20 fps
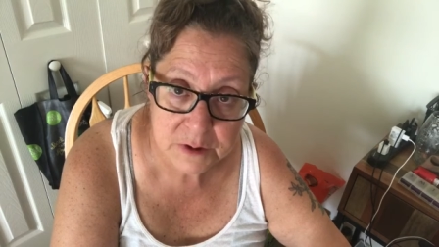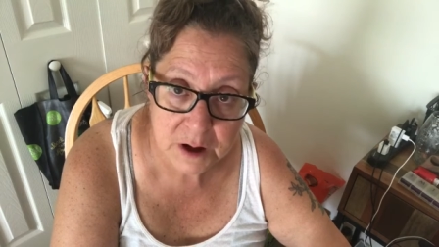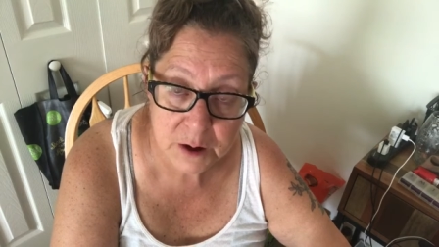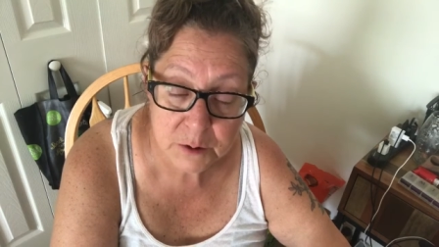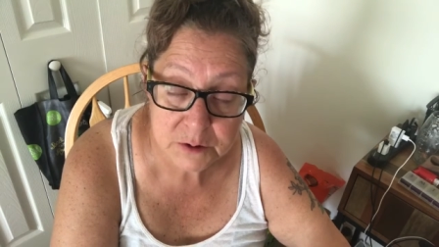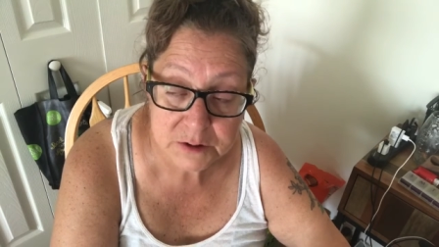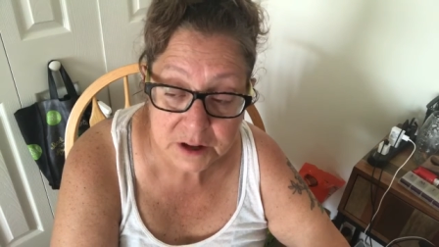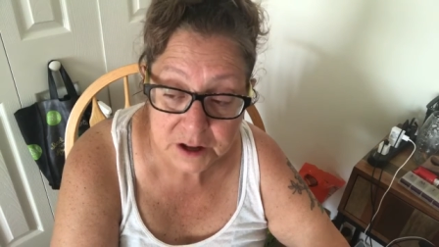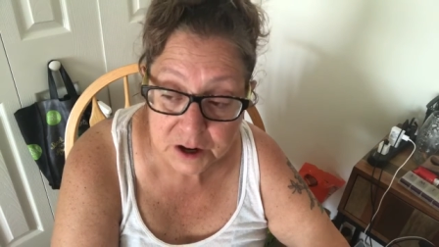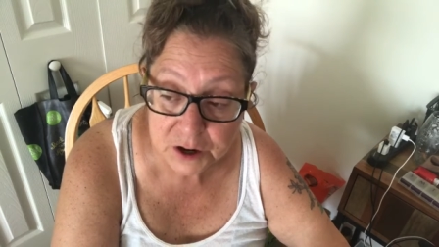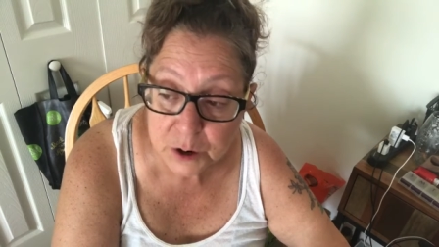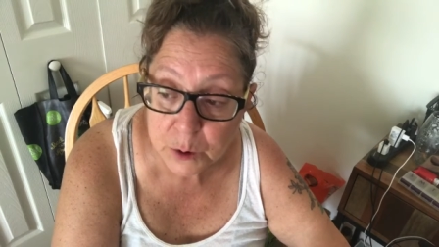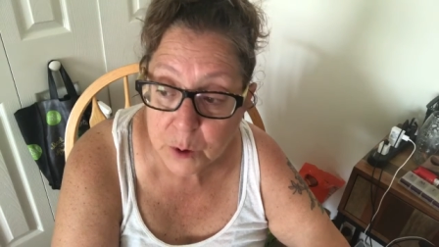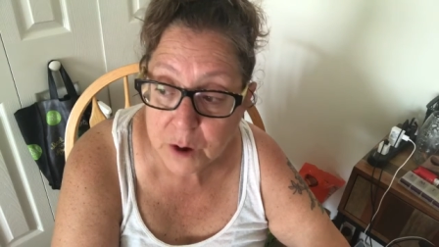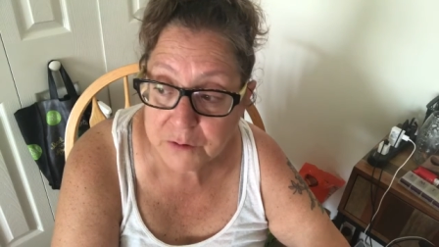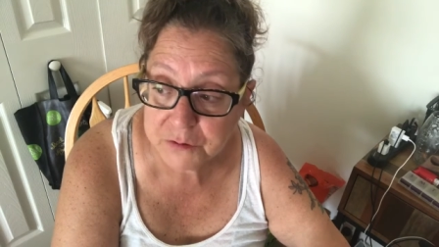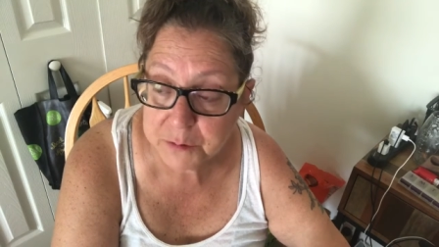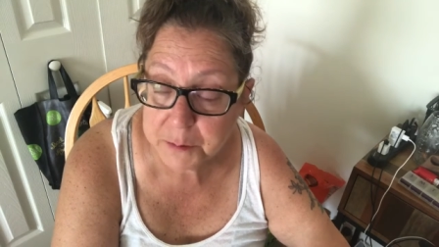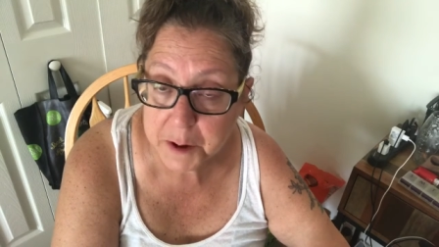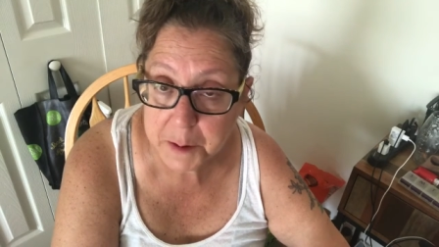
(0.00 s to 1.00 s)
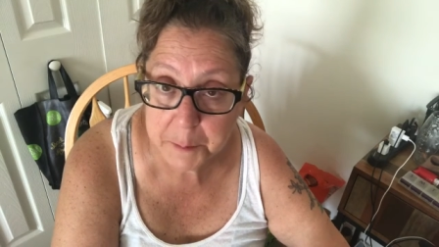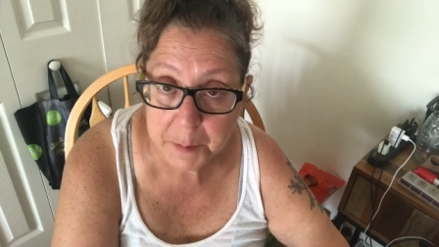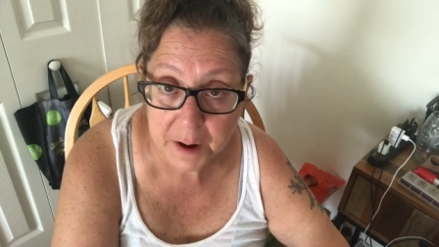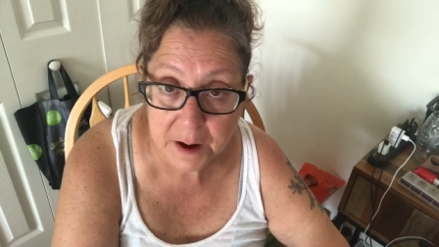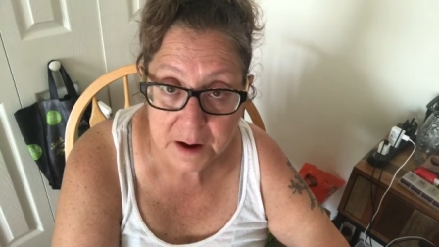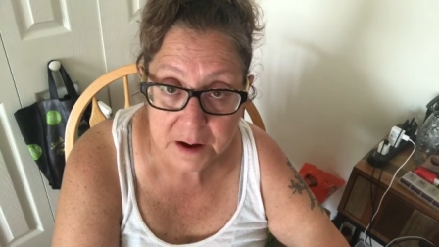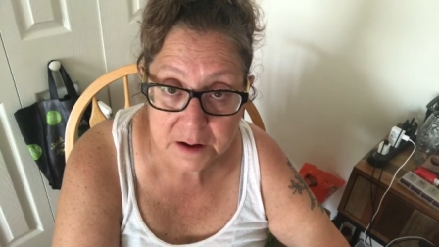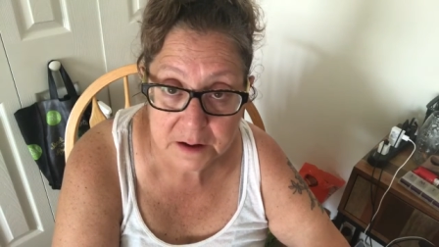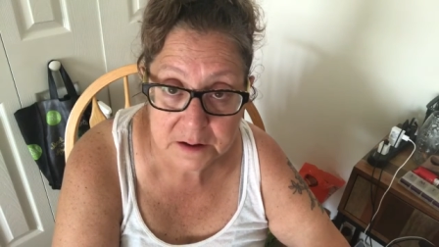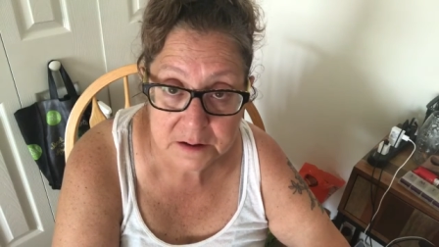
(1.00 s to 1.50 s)
I was gonna go off my
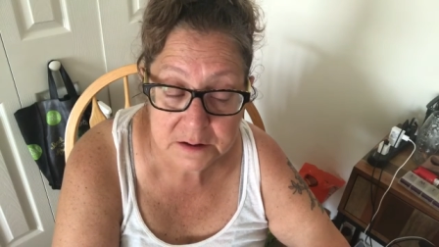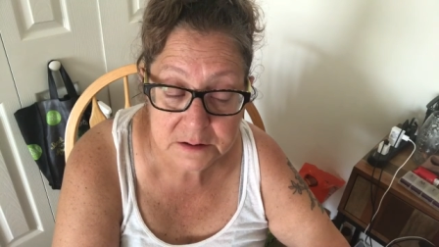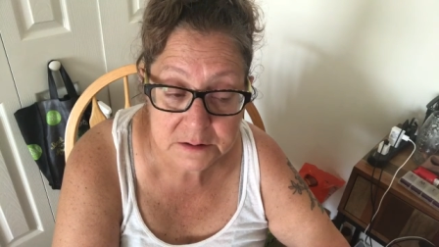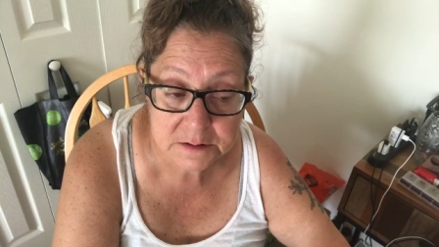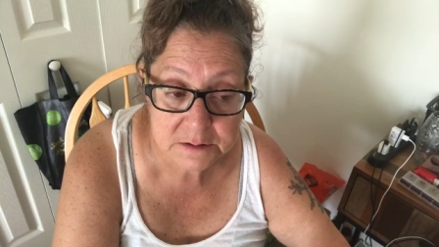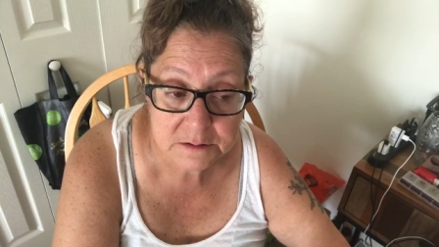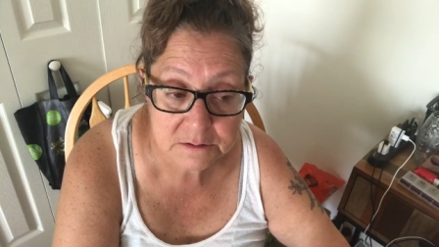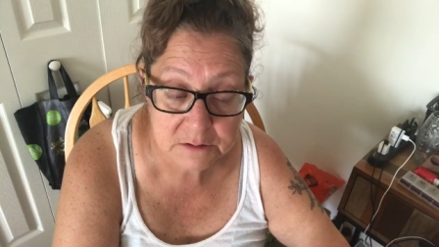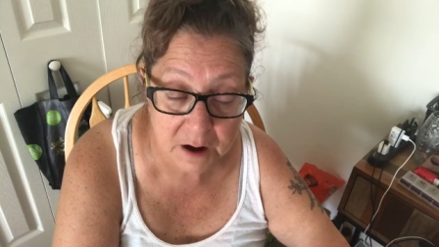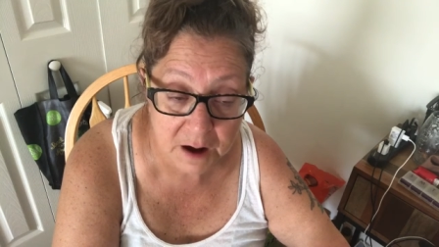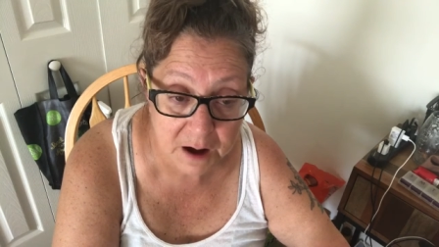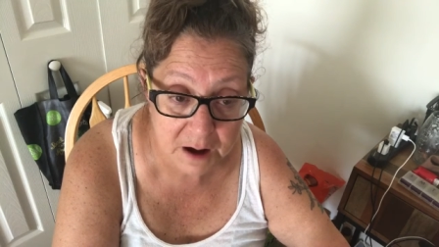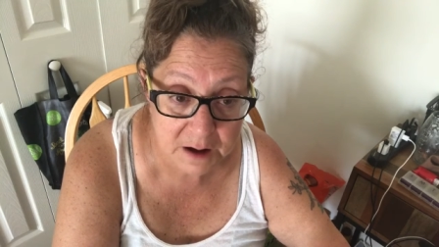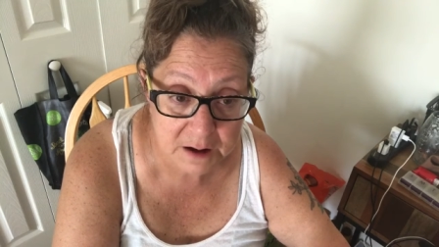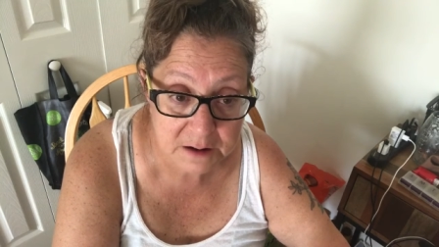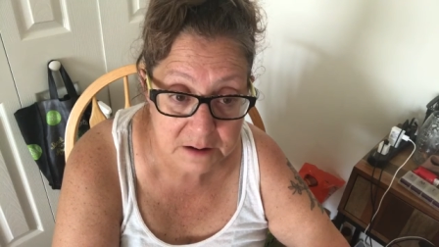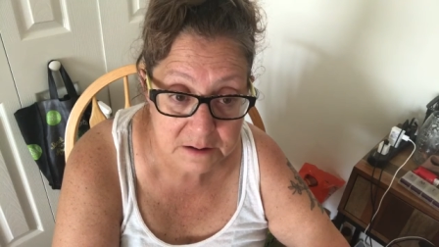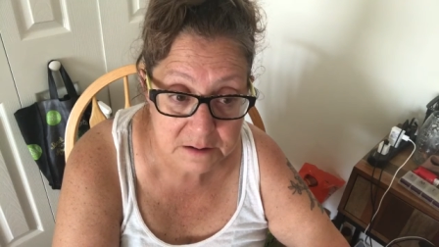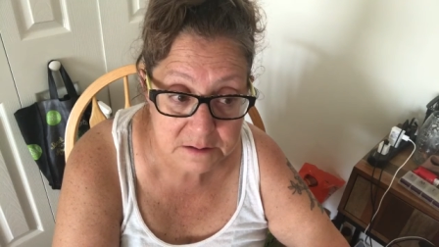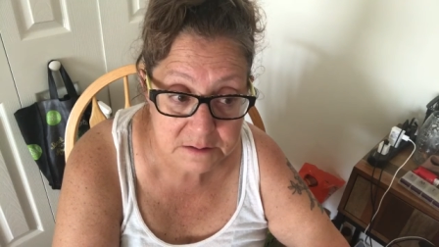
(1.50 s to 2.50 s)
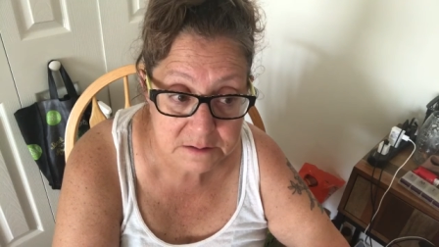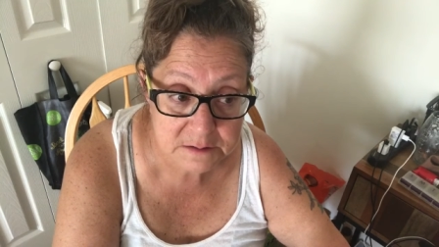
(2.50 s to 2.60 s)
bike ride.